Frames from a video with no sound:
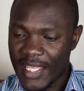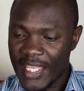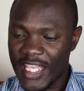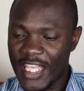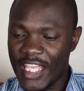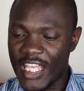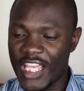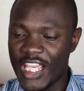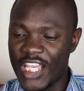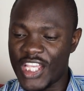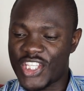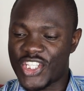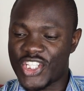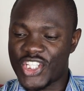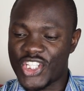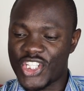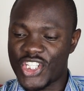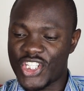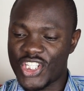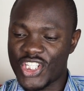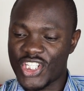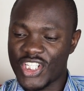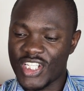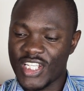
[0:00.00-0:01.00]

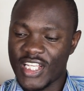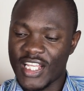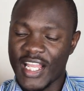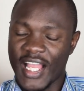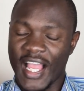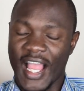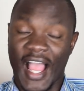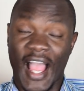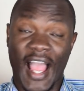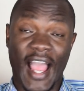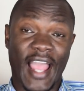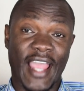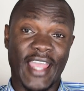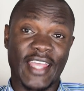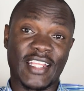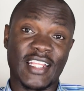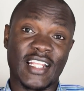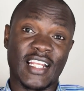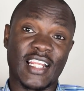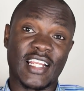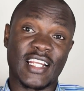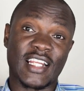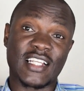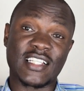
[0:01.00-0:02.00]
Each. I.
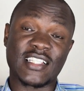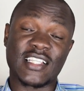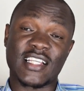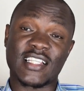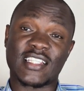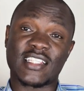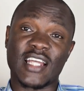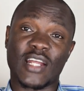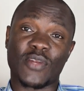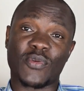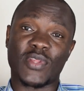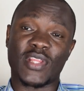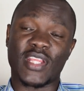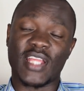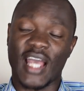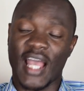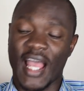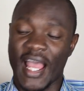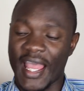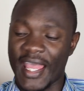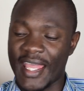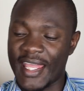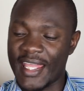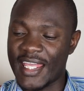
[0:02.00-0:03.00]
The letters that start with
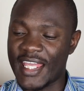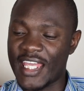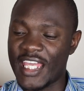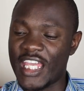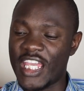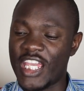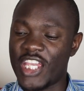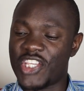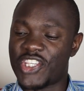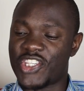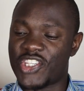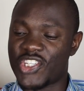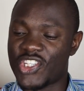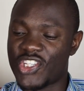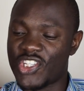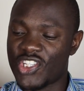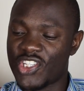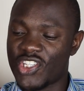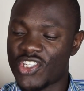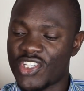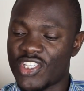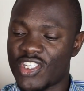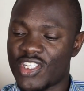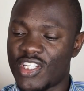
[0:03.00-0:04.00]
I. Each.
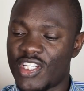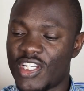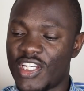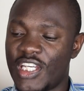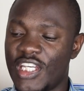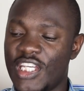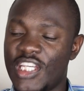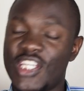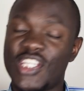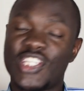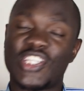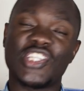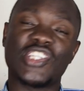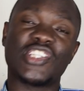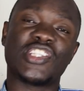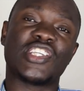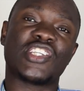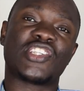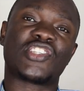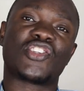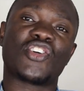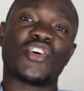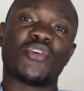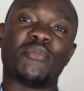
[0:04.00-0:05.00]
Each is
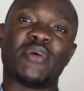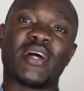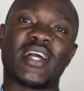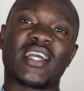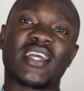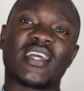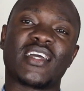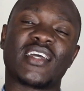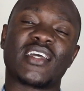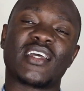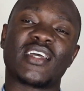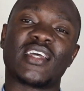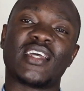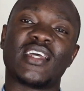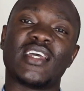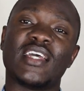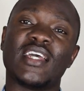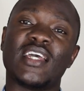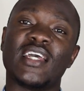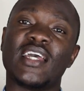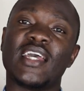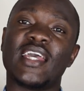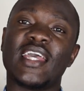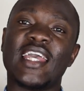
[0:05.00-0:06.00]
the stomach.
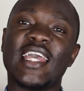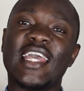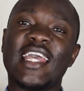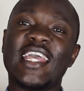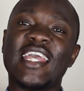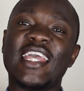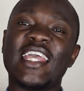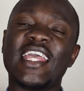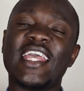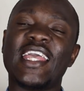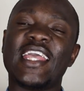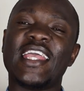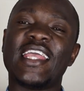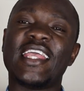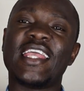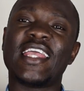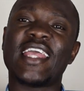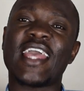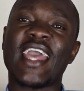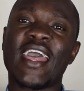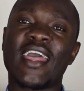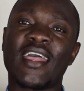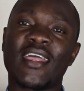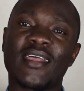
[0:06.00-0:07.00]

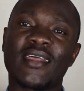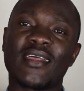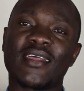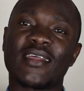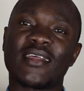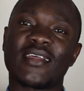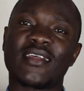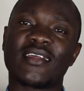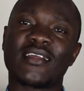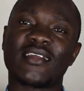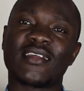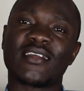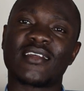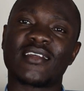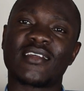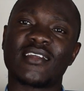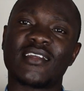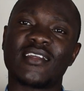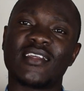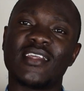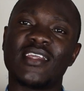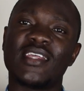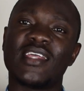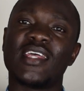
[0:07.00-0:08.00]
Iye.
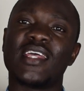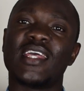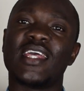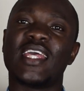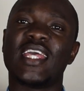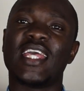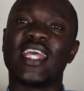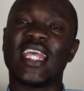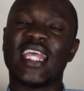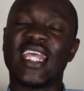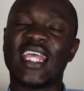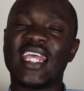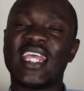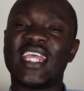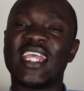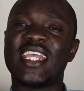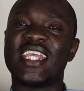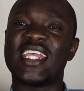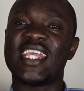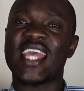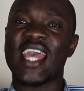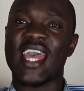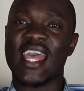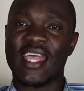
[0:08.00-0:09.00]

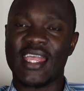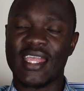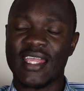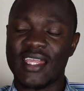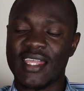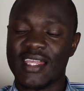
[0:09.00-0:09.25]
Iye.